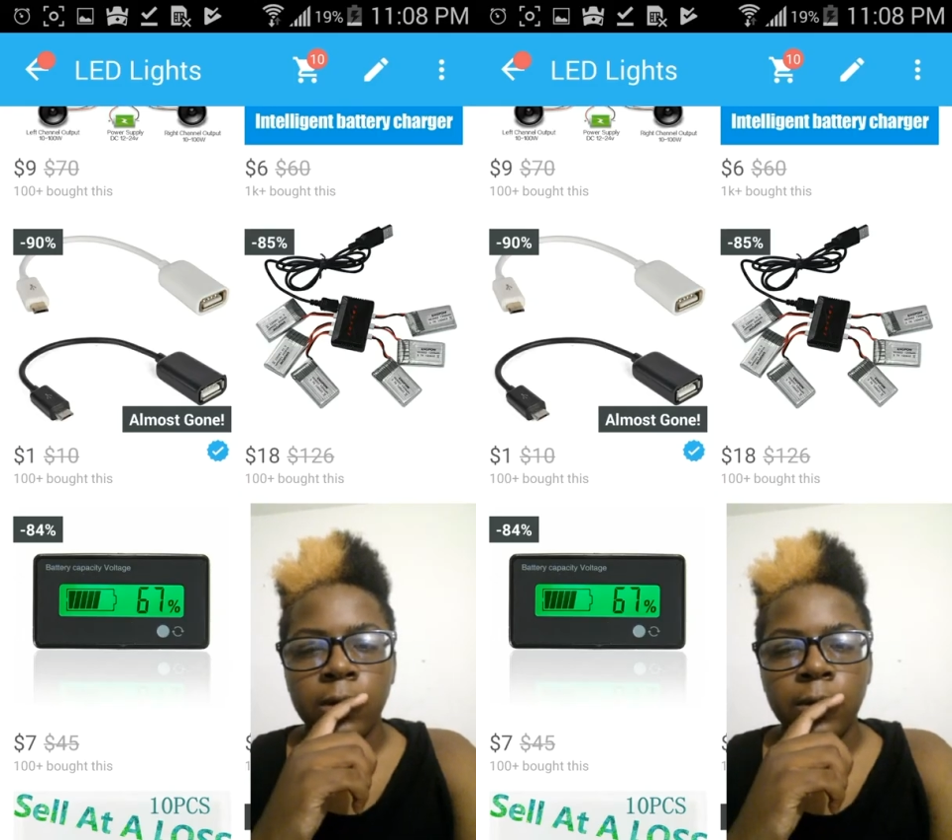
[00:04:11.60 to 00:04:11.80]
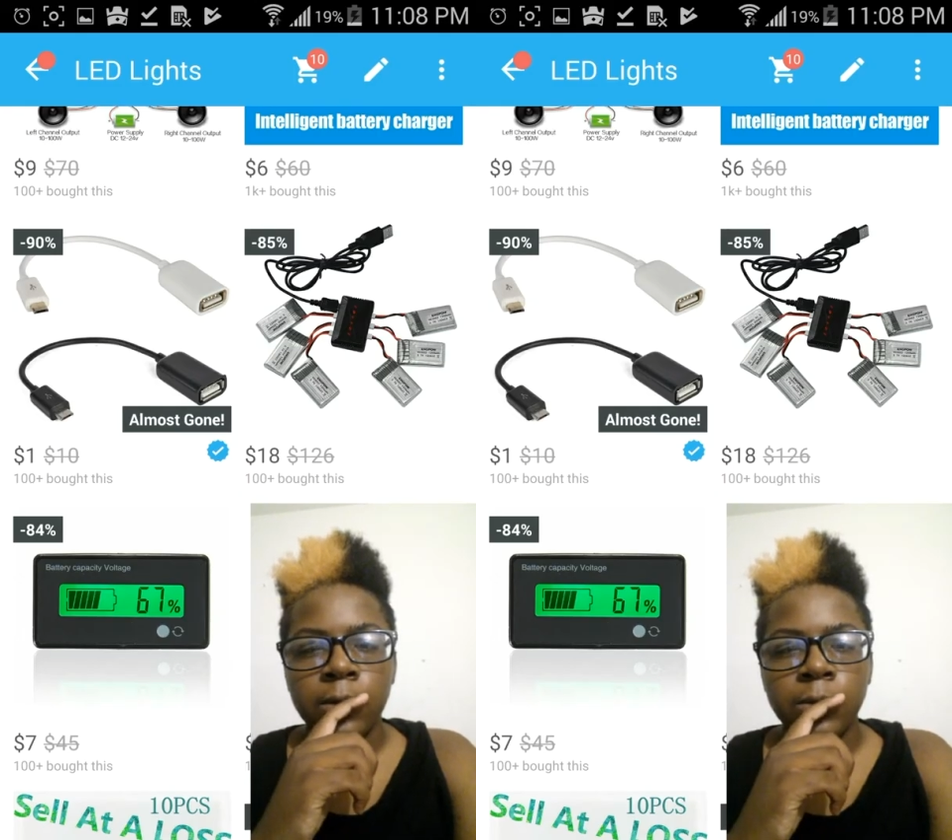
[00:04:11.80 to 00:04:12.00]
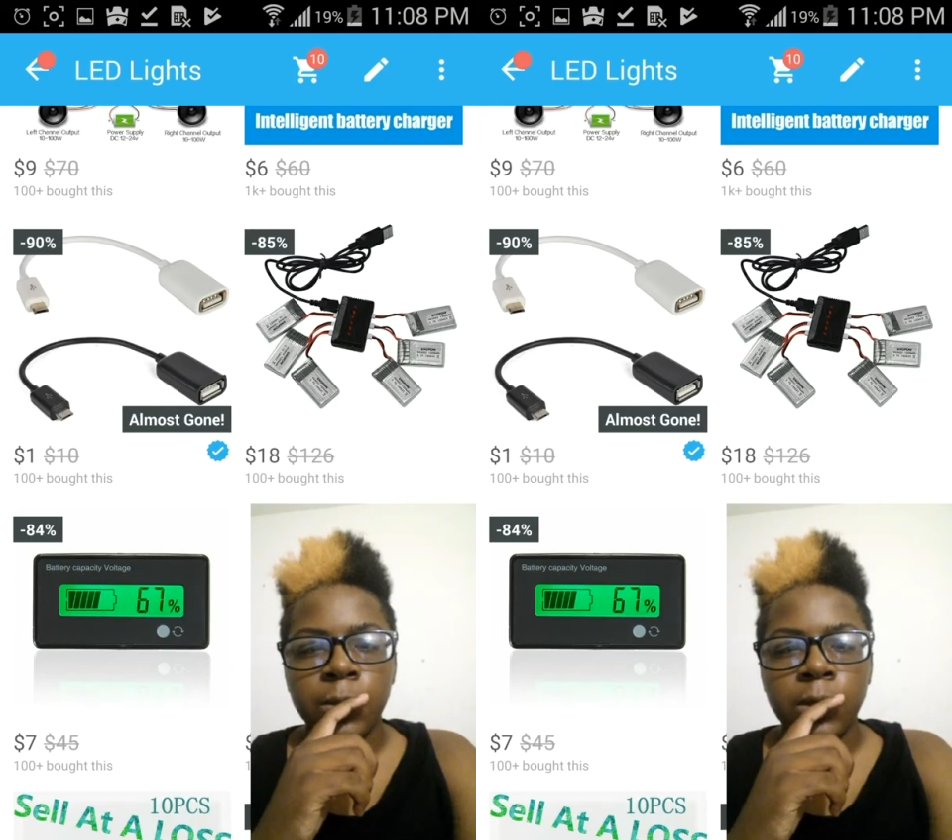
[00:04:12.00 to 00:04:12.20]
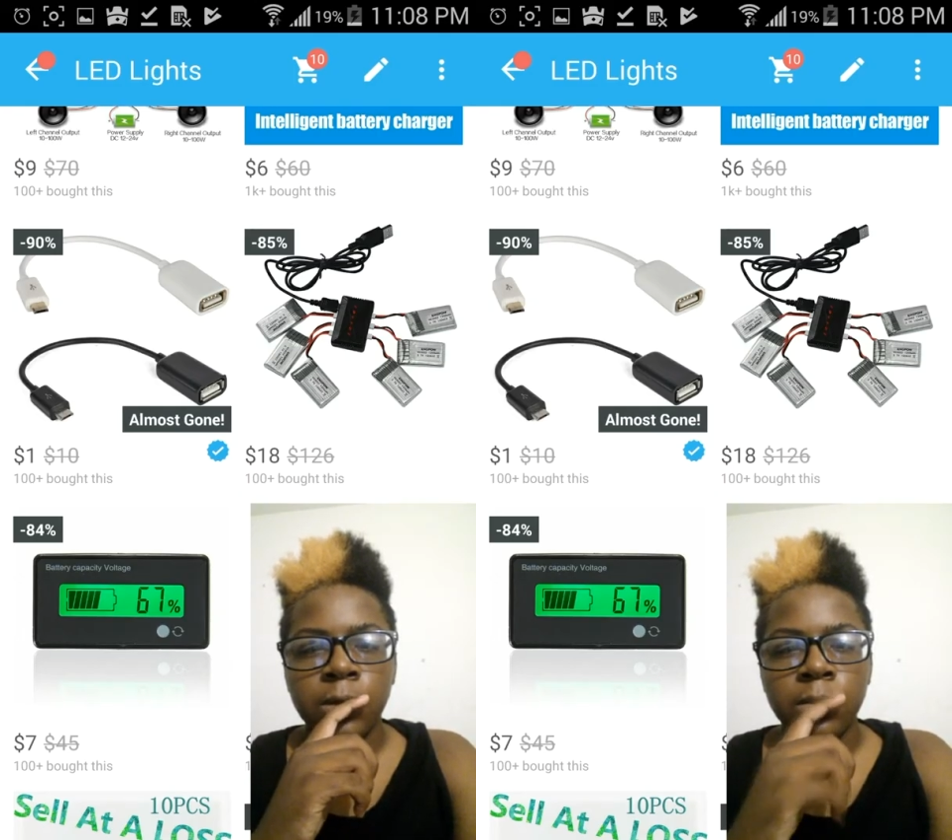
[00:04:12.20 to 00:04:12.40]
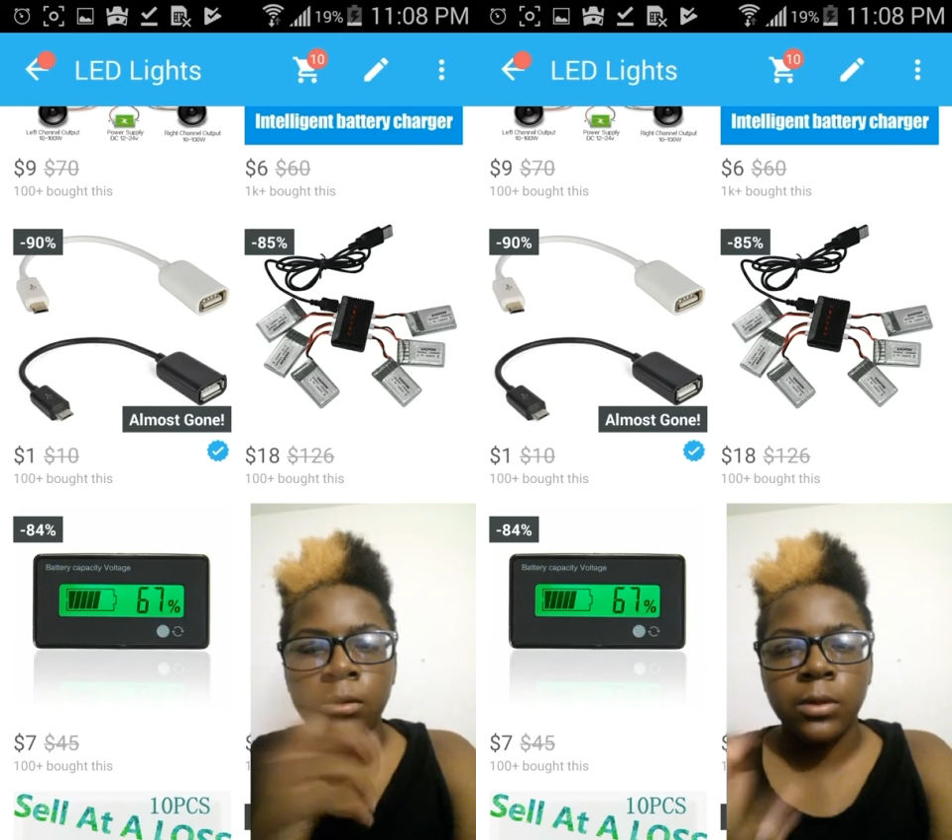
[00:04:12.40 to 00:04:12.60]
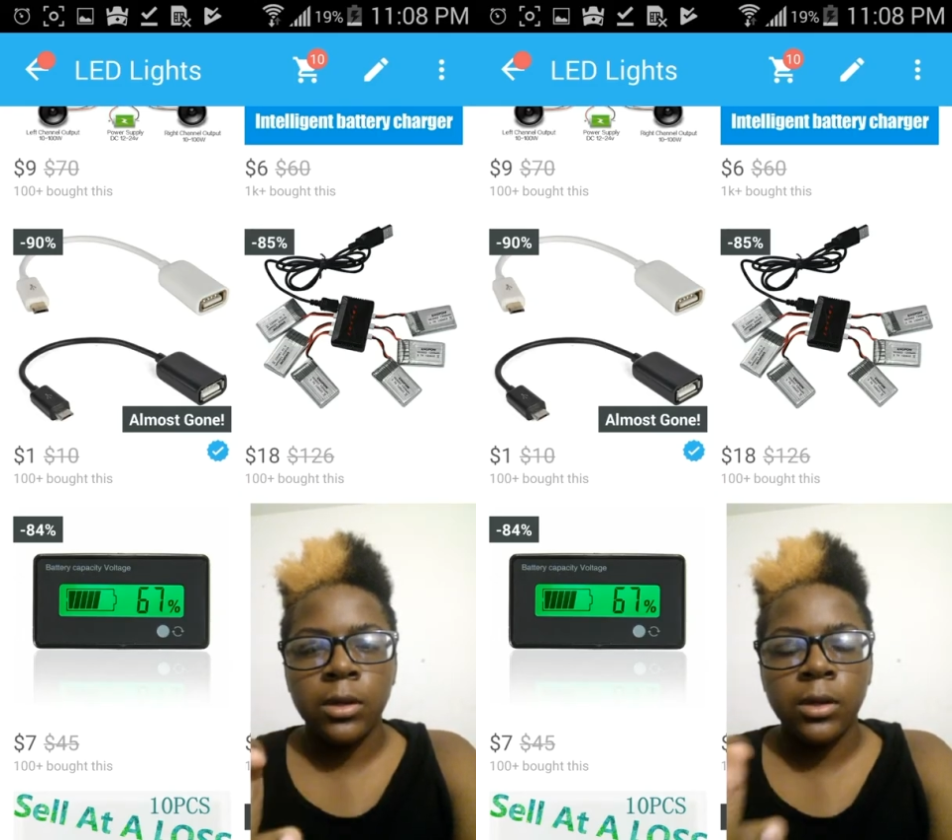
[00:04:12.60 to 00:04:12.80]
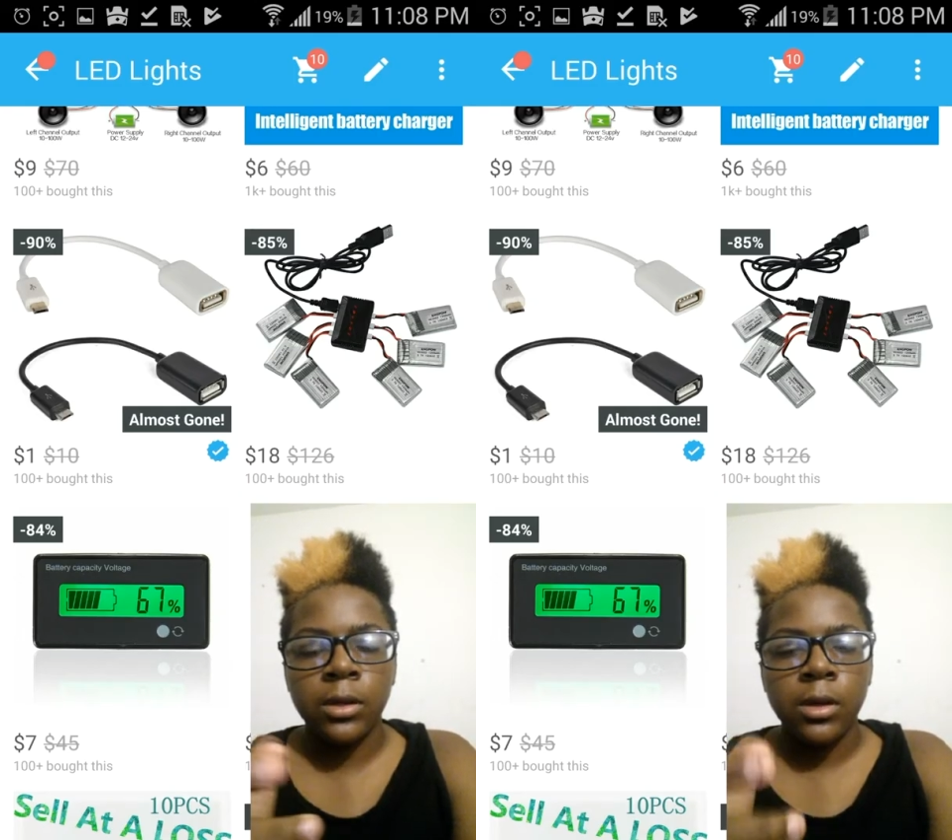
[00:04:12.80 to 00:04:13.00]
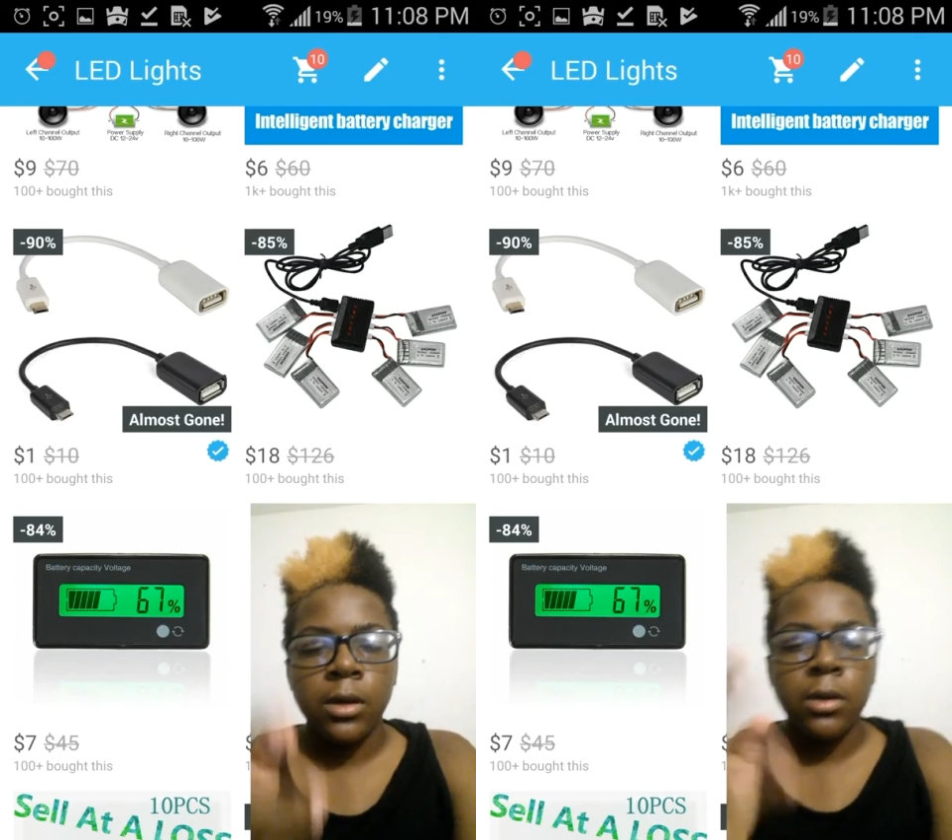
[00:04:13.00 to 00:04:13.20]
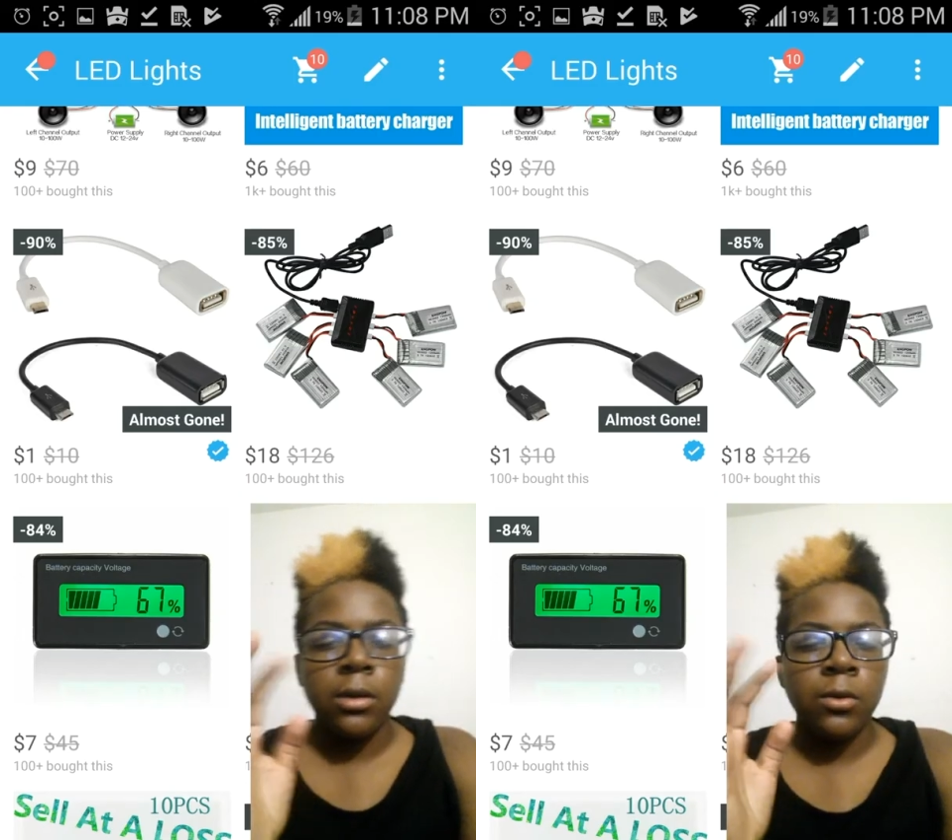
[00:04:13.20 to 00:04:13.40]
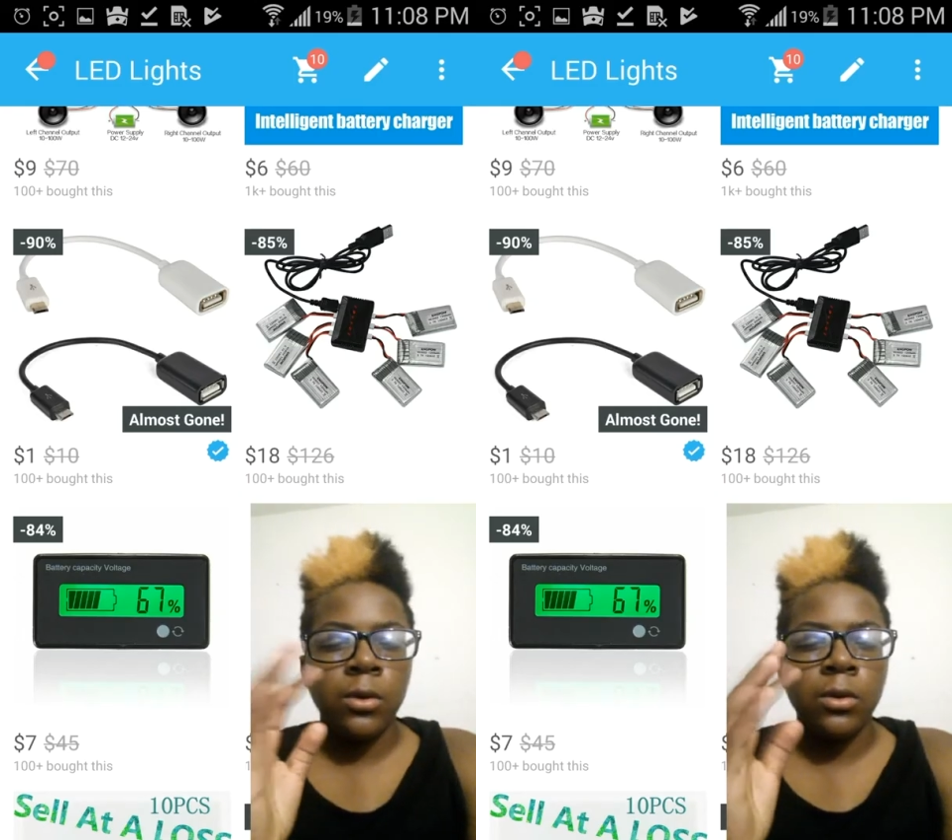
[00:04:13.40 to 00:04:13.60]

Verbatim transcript: USB, so like you